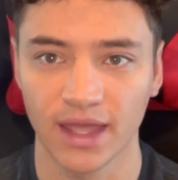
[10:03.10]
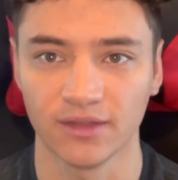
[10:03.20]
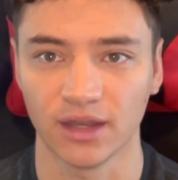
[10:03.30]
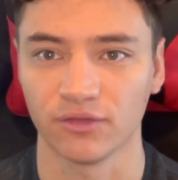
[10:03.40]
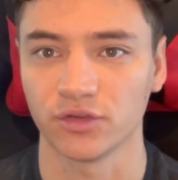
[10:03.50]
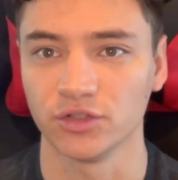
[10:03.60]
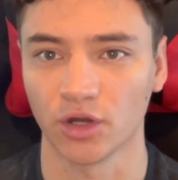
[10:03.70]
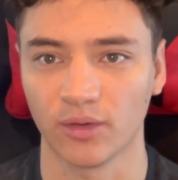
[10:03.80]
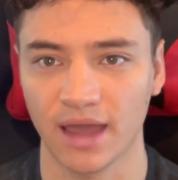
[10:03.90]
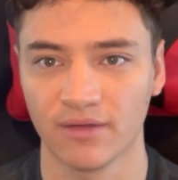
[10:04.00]
And then if you
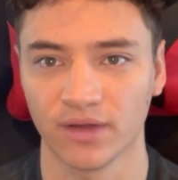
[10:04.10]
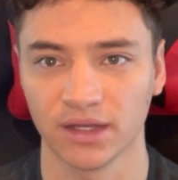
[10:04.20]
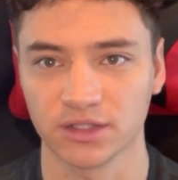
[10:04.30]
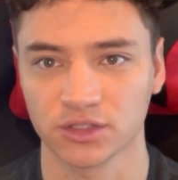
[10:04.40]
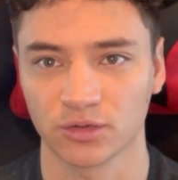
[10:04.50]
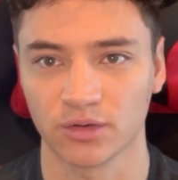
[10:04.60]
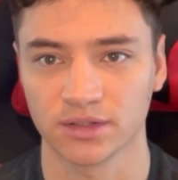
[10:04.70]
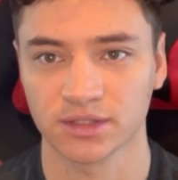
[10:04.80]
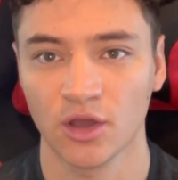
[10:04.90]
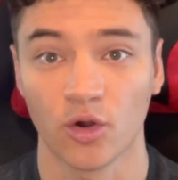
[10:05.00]
don't have any
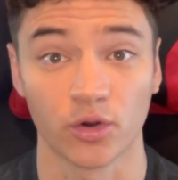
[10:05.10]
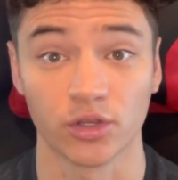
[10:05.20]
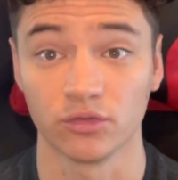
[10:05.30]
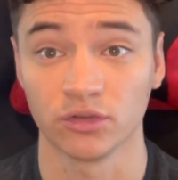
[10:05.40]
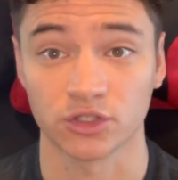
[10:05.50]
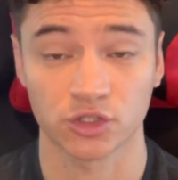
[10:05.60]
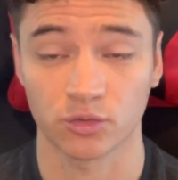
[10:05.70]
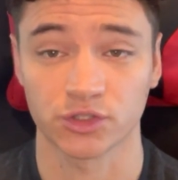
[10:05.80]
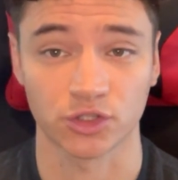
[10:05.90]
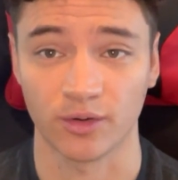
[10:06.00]
stores or you, the
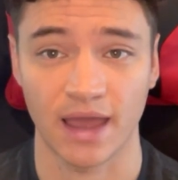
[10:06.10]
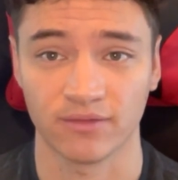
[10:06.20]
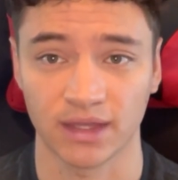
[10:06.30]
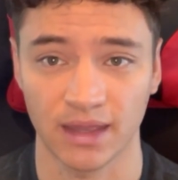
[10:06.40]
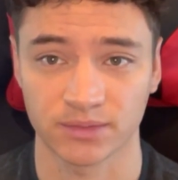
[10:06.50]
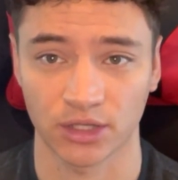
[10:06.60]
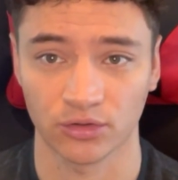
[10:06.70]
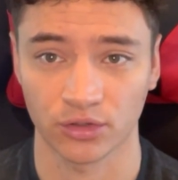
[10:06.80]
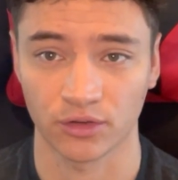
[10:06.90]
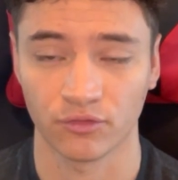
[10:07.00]
stores don't have the games that you're
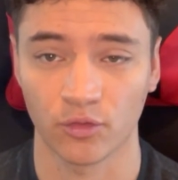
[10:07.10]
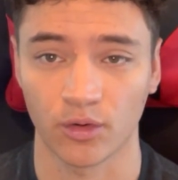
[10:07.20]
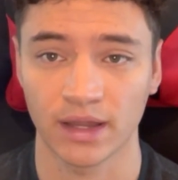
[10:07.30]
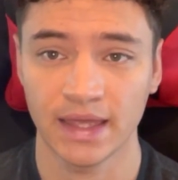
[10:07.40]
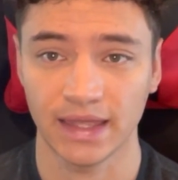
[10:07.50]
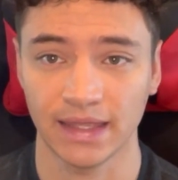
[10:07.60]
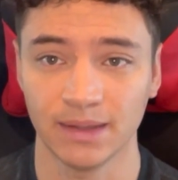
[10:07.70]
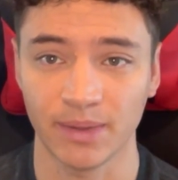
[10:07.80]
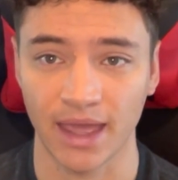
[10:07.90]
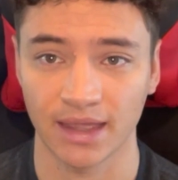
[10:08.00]
looking for,
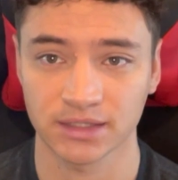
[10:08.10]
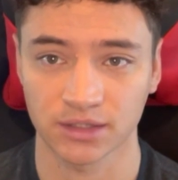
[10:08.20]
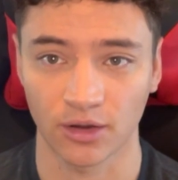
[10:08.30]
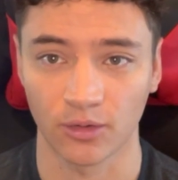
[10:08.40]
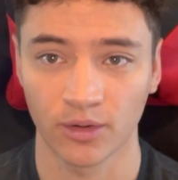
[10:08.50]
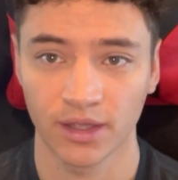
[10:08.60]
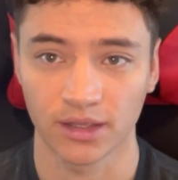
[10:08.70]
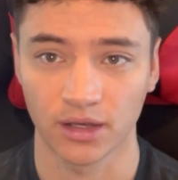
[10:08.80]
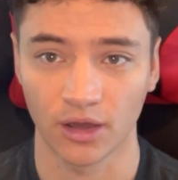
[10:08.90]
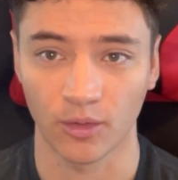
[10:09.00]
eBay, so
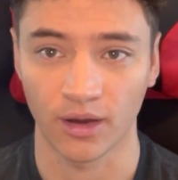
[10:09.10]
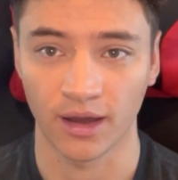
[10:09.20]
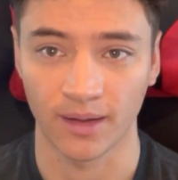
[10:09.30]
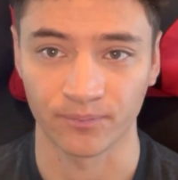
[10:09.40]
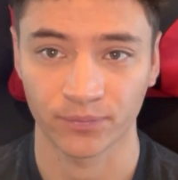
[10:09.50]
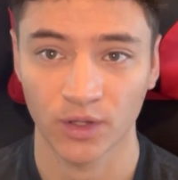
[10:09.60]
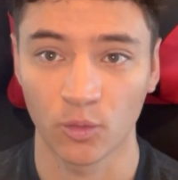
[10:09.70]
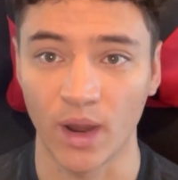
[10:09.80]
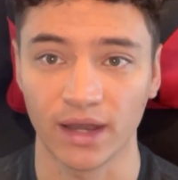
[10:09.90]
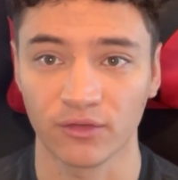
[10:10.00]
you know um,
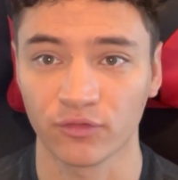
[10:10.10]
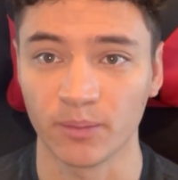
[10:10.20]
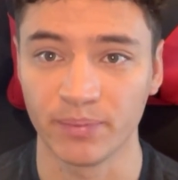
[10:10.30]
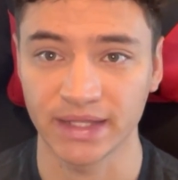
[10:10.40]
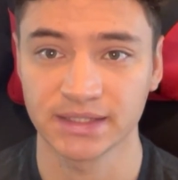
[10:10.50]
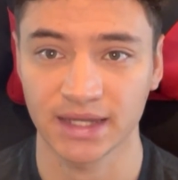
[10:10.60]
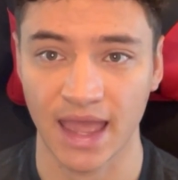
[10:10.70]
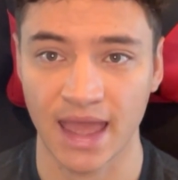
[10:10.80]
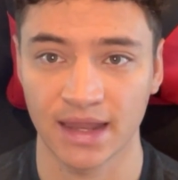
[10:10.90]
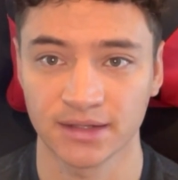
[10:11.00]
waiting for bids to
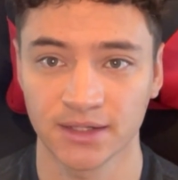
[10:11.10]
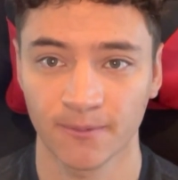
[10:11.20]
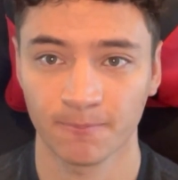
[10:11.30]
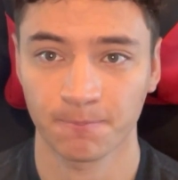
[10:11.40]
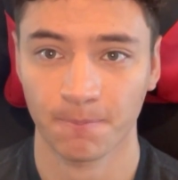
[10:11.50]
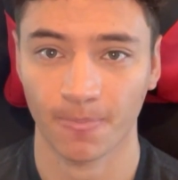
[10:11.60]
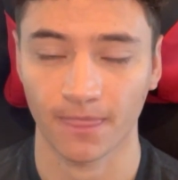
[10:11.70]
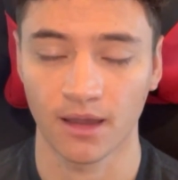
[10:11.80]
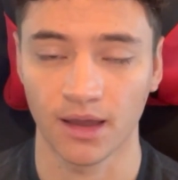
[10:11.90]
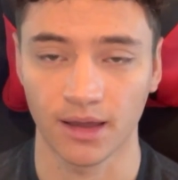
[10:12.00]
end,
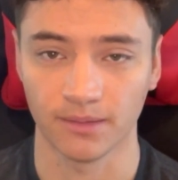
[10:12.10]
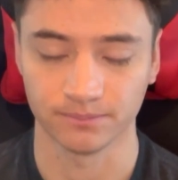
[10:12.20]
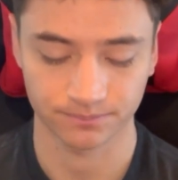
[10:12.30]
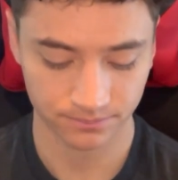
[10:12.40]
um,